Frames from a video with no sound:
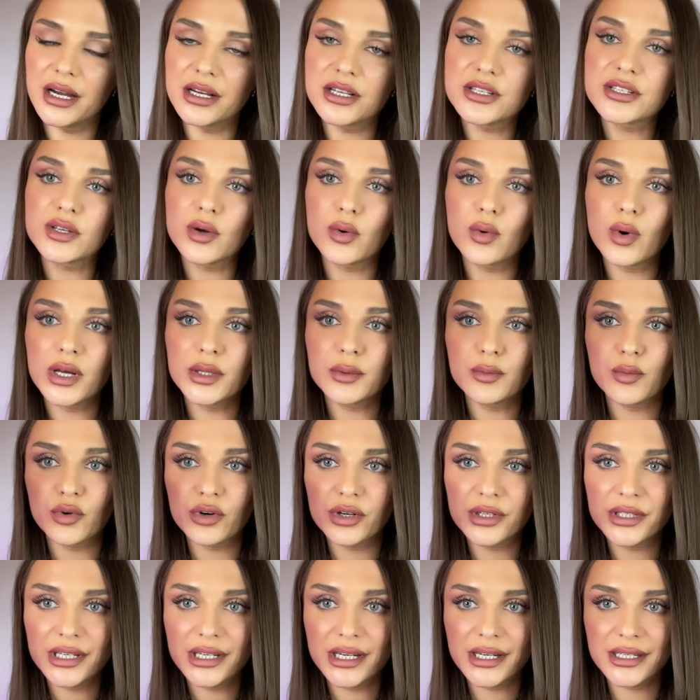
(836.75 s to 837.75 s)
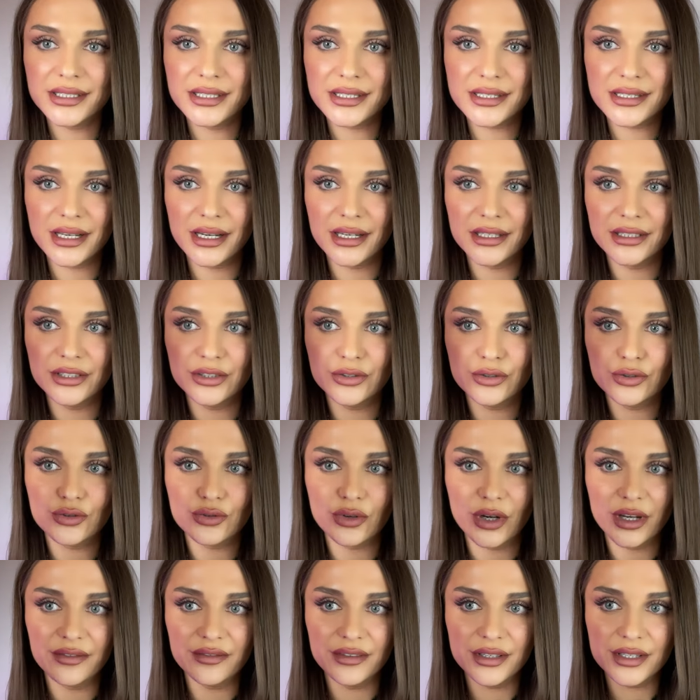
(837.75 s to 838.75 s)
So one morning I decided to
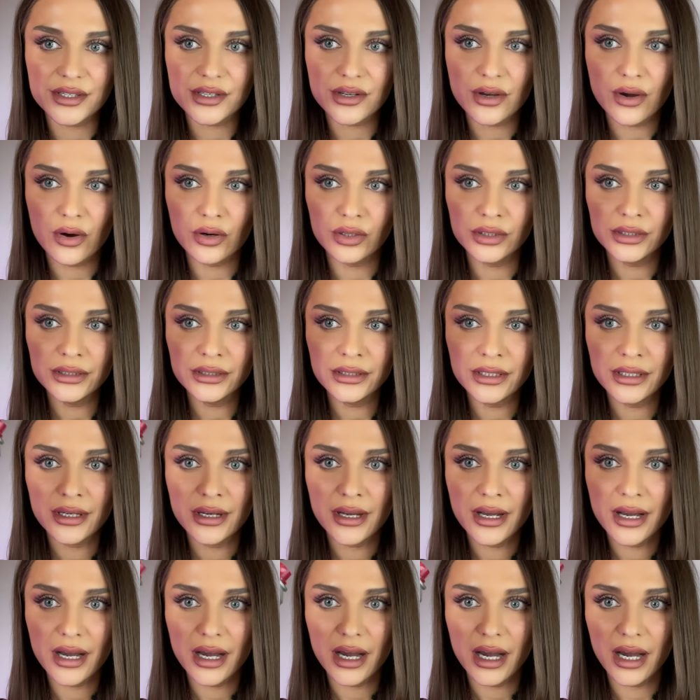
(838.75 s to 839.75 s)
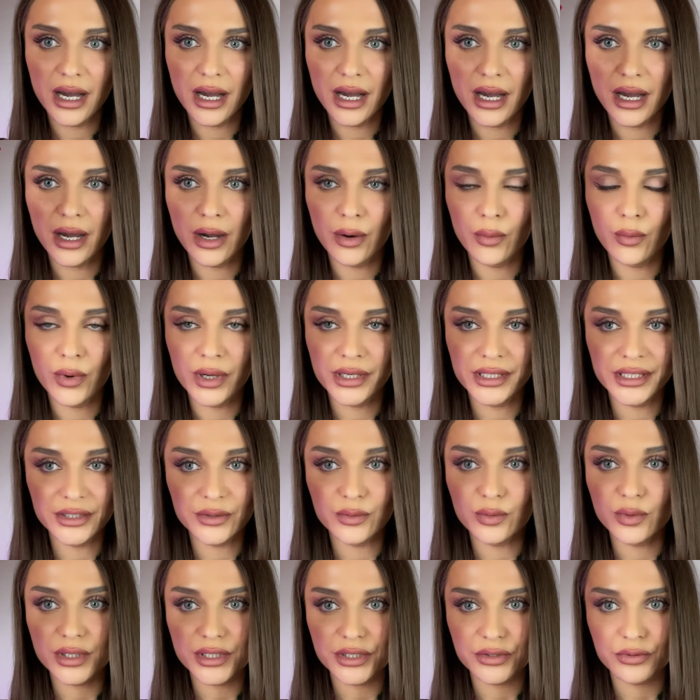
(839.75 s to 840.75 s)
try this on when
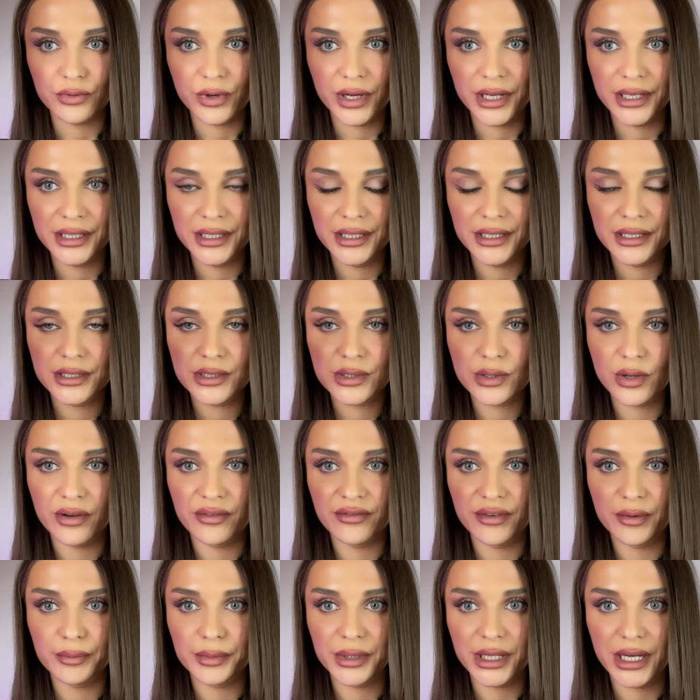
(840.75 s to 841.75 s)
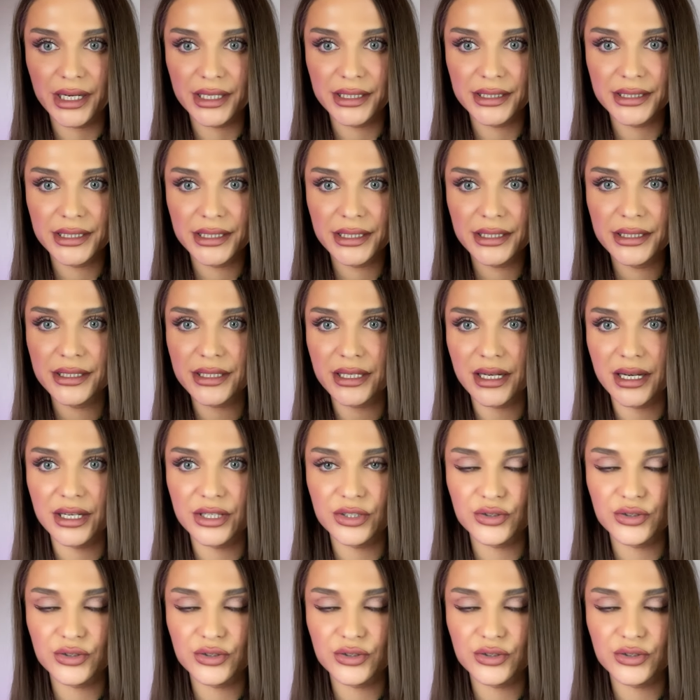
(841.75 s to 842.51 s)
it was raining. So I've applied it, I